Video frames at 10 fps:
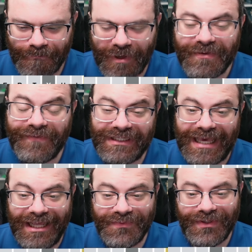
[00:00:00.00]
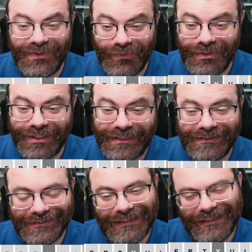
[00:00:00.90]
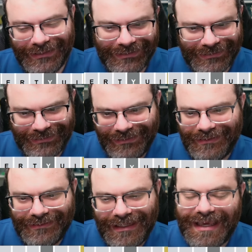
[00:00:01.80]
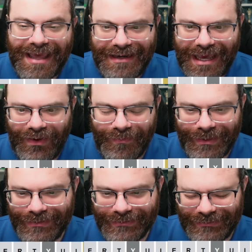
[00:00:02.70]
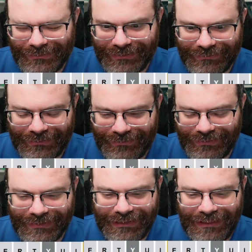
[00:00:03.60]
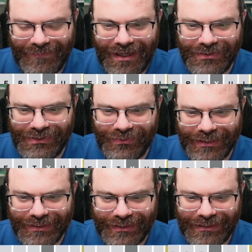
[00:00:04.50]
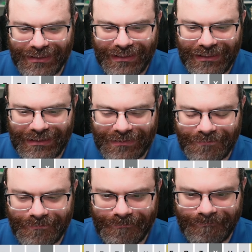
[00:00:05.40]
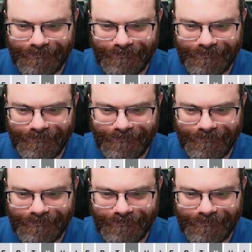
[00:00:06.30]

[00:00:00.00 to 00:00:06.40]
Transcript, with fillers: it'd be fun to end with union. I can't now, but if I undo, I could. Um,